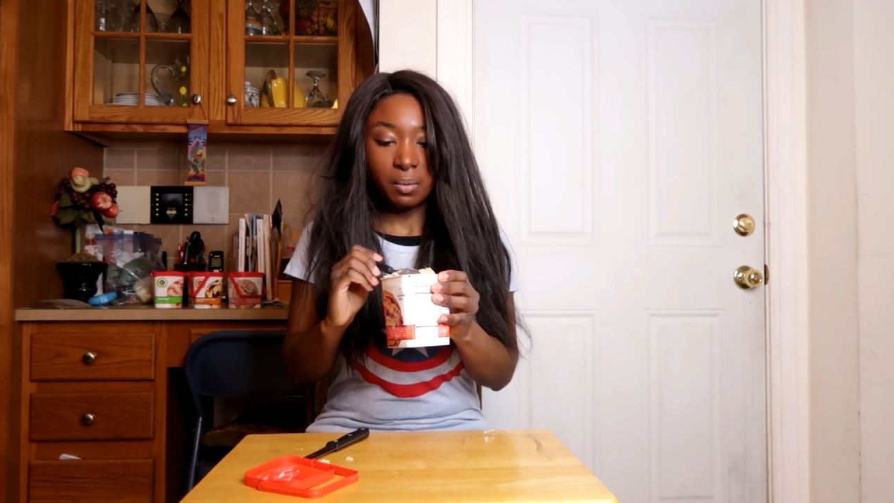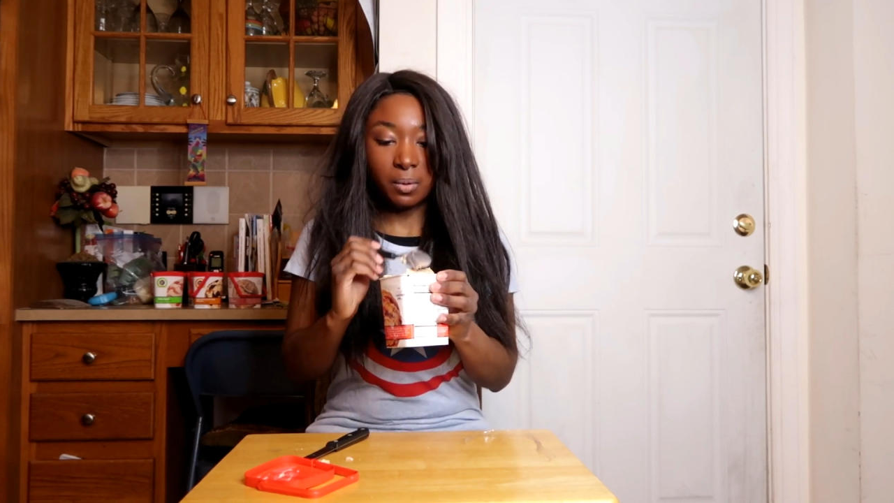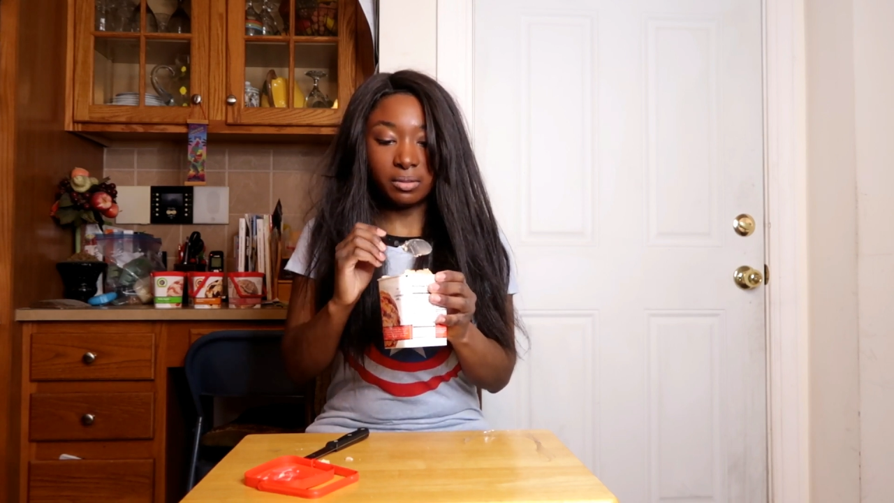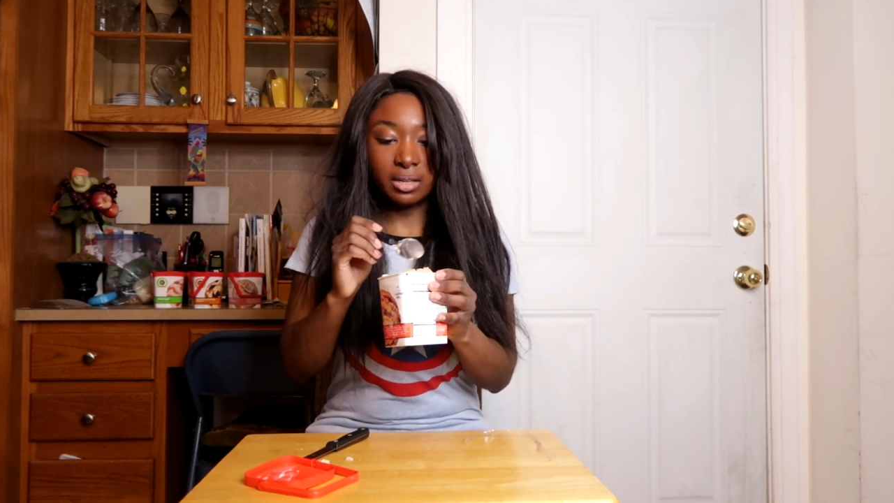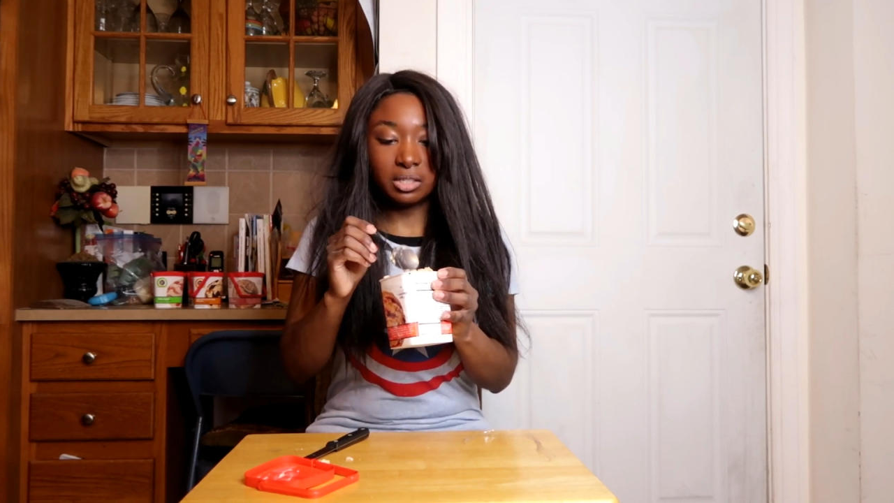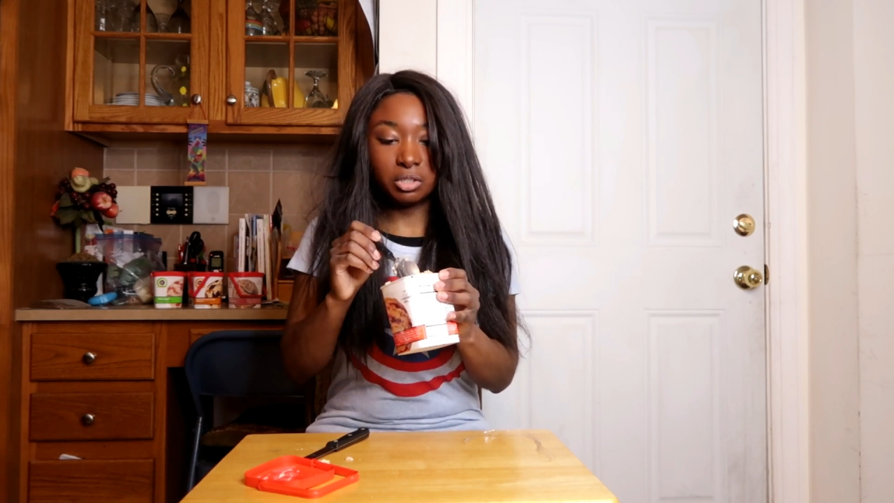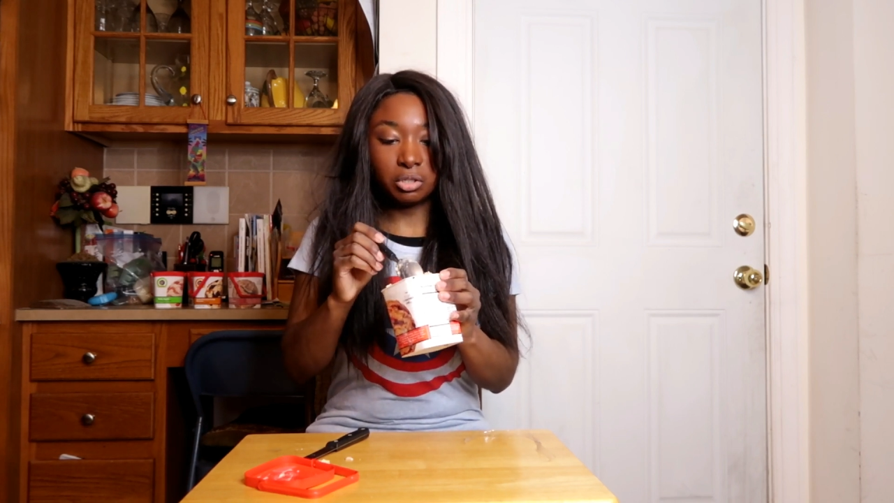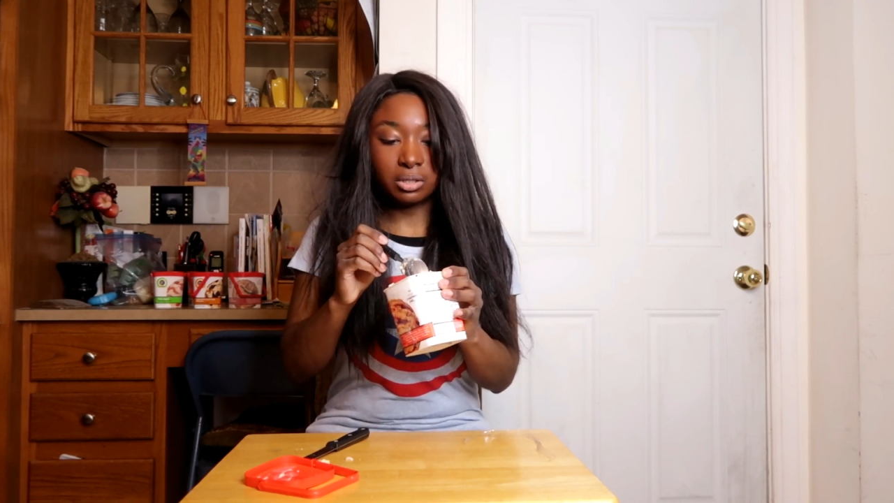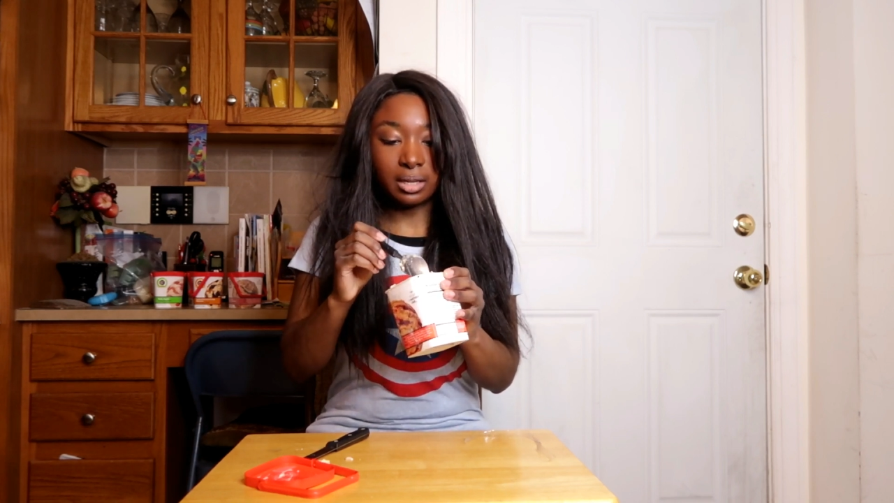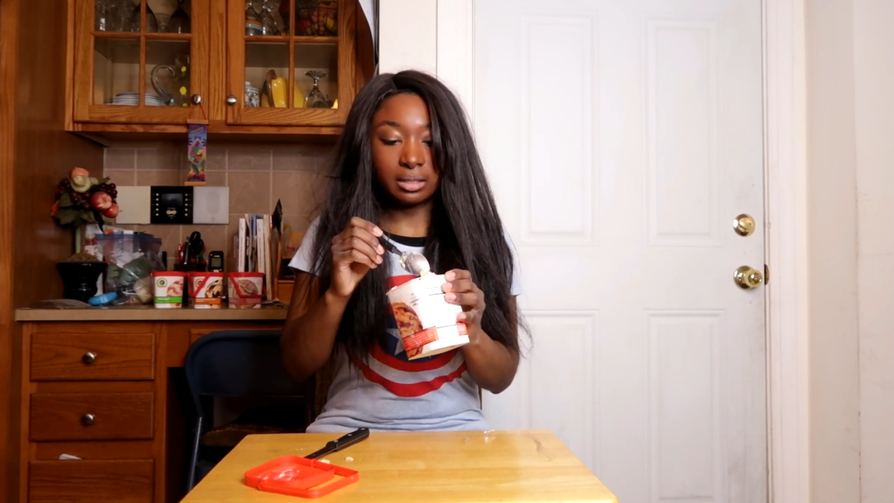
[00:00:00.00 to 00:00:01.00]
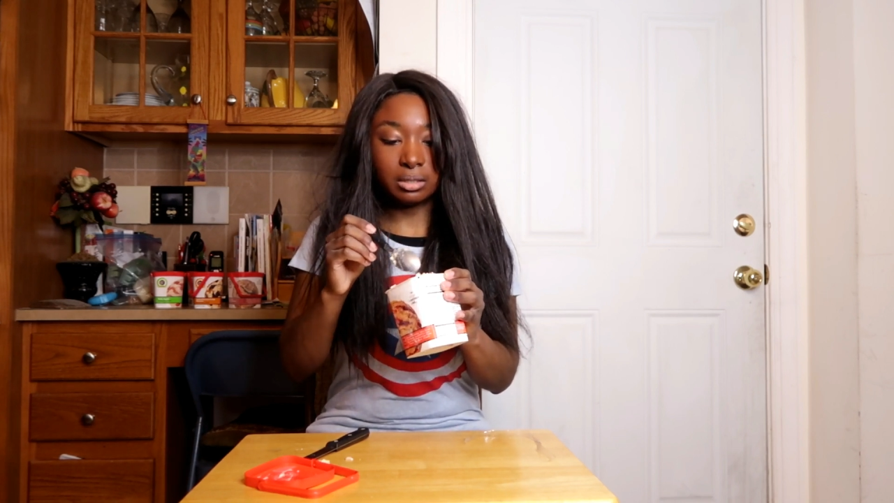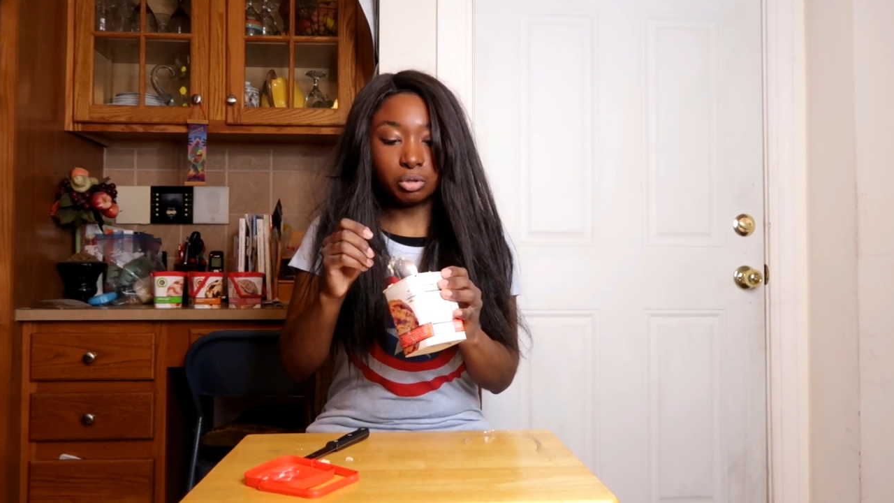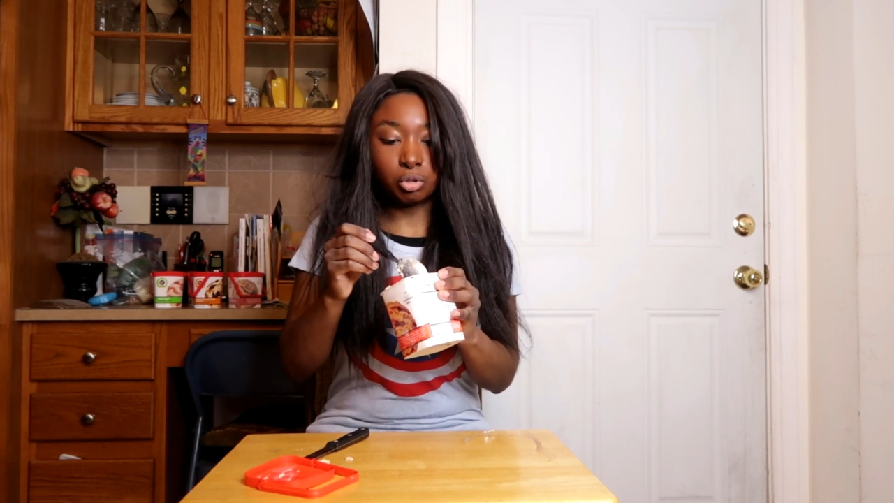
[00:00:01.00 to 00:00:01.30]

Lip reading: But this is just like